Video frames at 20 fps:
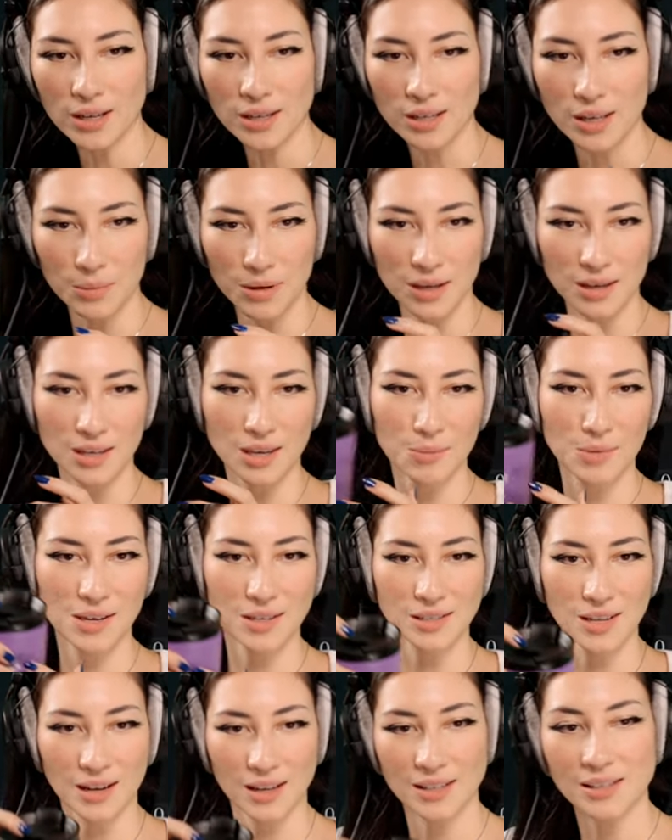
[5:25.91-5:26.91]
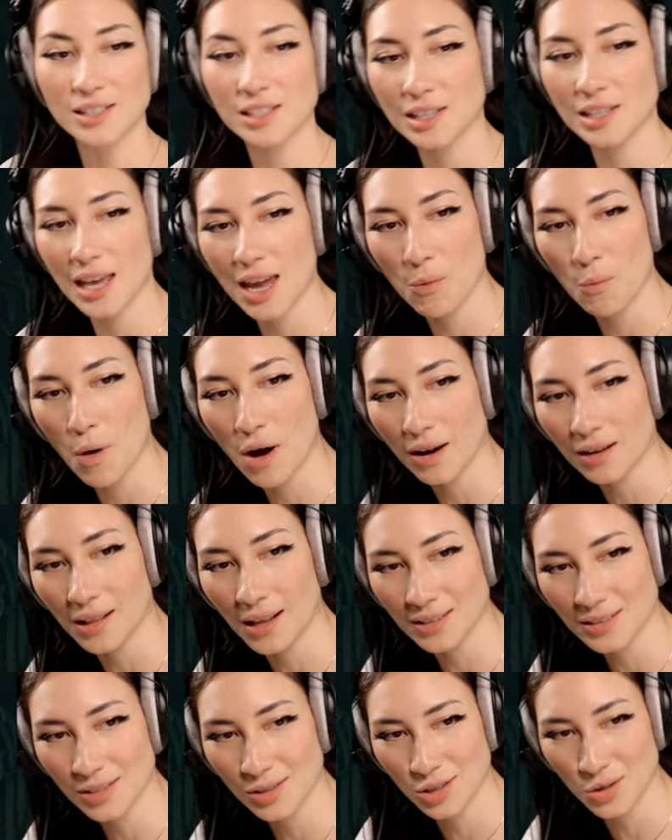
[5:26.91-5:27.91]
Give me give me a second. Slay, what
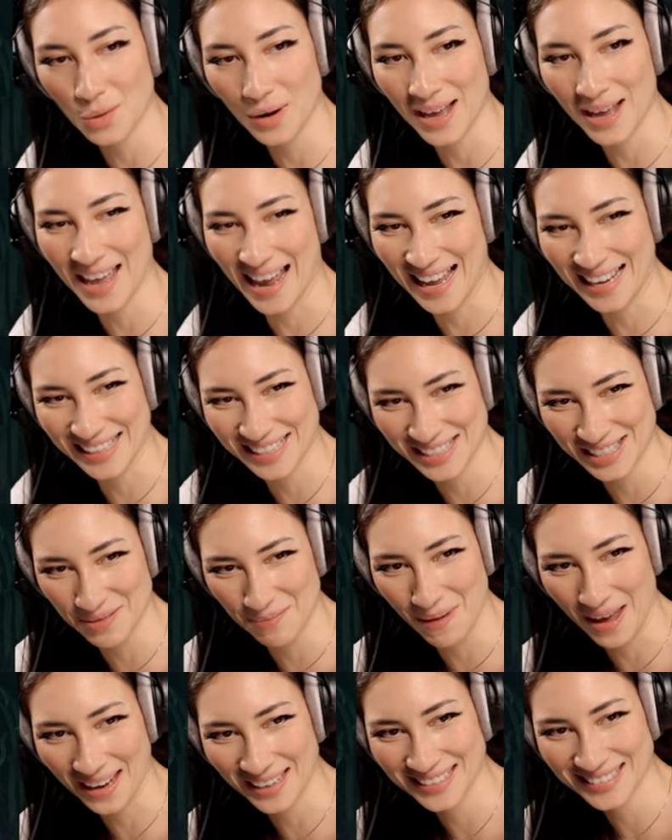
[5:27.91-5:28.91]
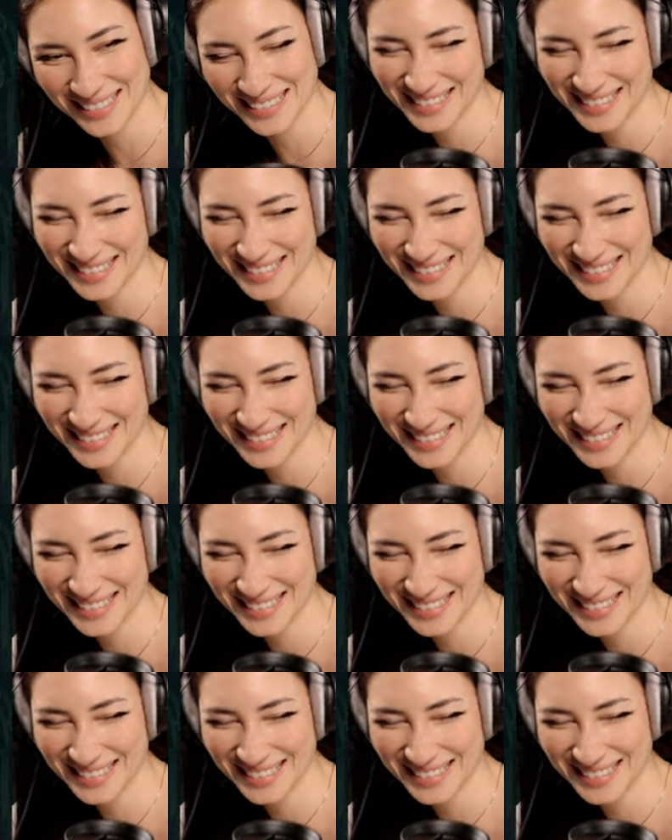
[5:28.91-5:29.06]
glasses do you want? Alistair, man.